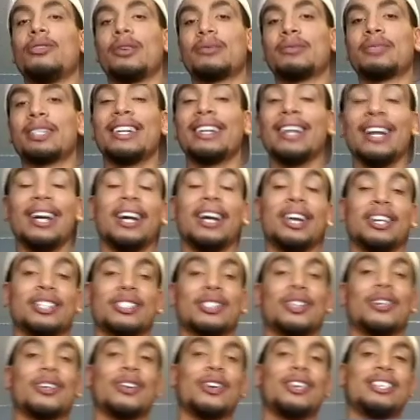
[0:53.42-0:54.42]
know what I'm saying?
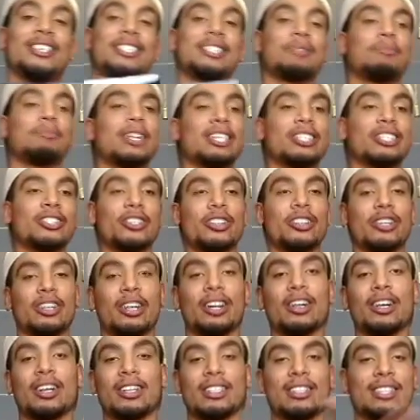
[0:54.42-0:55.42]
So just make
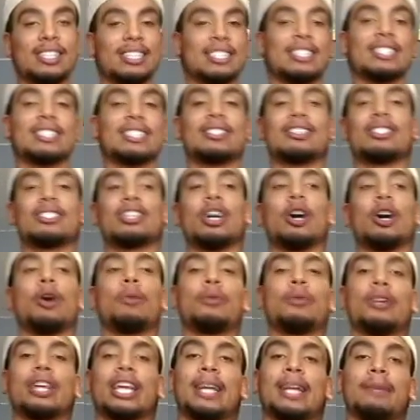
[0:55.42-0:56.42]
sure this to
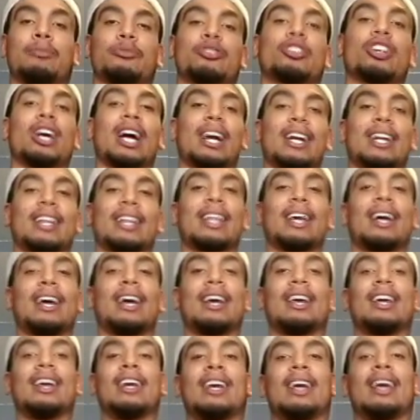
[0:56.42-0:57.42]
help you keep track of
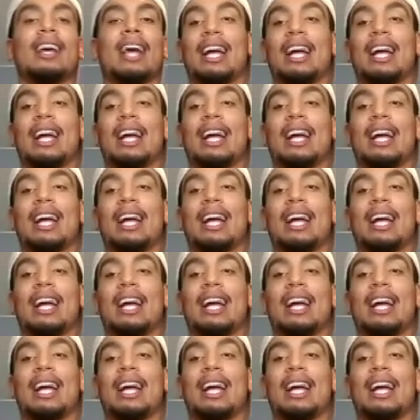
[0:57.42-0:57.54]
that.